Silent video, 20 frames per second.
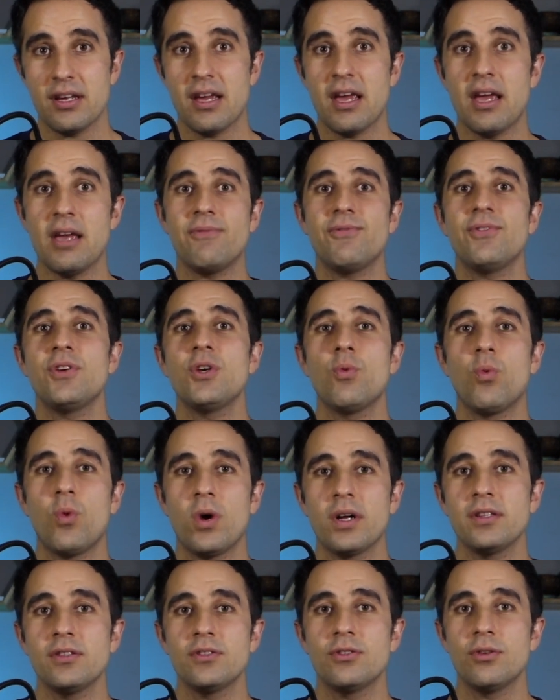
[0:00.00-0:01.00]
if you
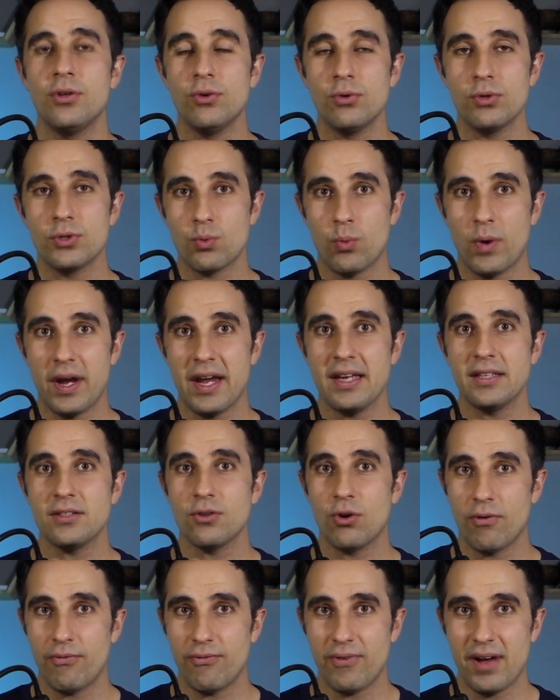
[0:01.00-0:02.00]
want to lose weight
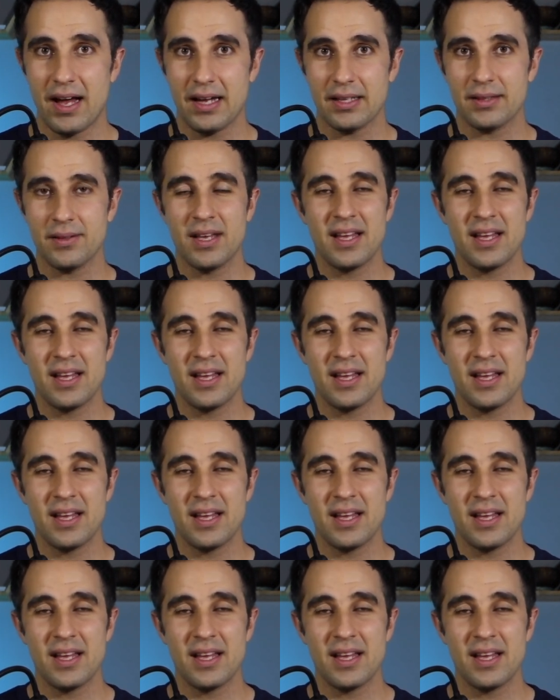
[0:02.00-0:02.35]
or fat.